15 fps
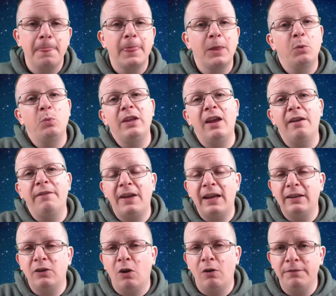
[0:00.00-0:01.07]
We have
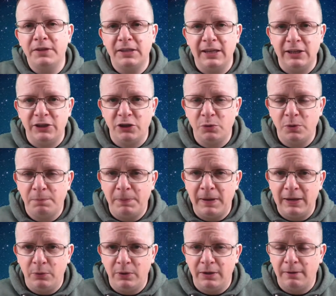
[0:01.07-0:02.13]
had conversations with
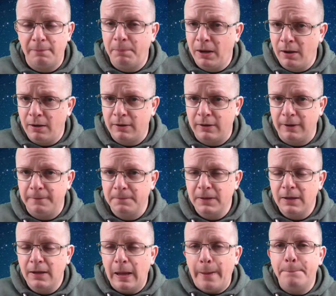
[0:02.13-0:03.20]
Penguin and Parker.
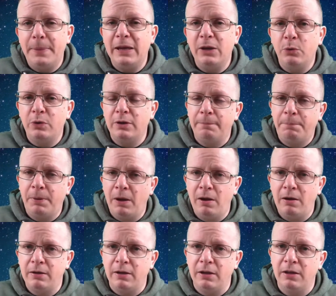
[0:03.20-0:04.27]
And Penguin and
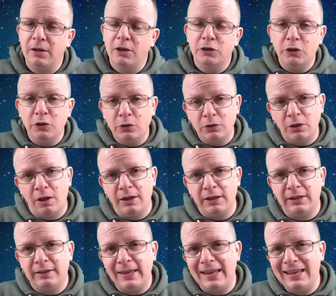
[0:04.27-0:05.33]
Parker look
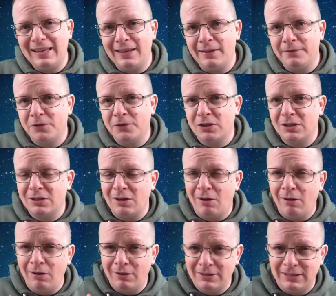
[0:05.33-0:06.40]
like they have
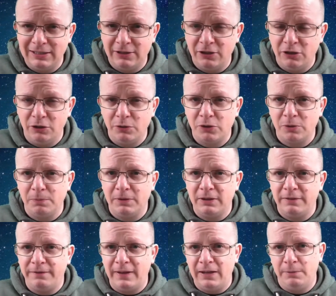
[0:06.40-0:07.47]
started to do some of the
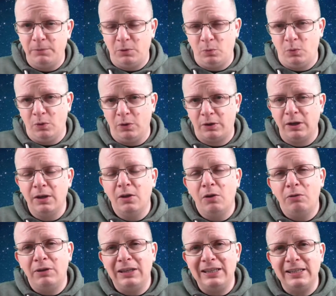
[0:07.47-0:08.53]
development work,
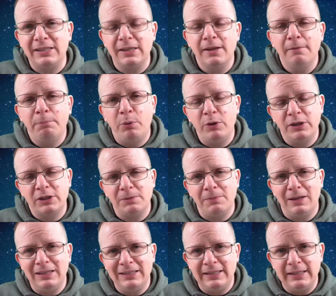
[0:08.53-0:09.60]
or at least putting some
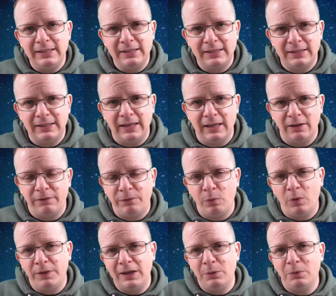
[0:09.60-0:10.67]
ideas together for
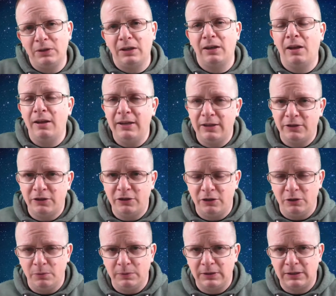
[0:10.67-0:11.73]
what they would like to
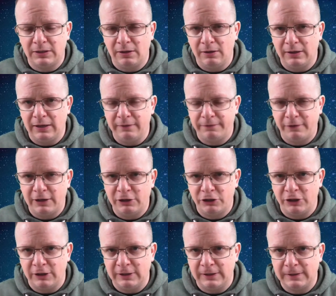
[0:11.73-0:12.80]
do with the Stargate
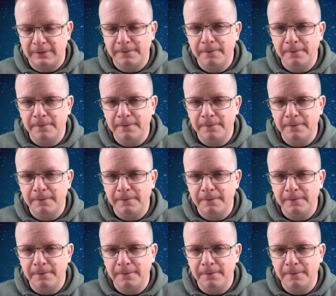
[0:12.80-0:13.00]
franchise.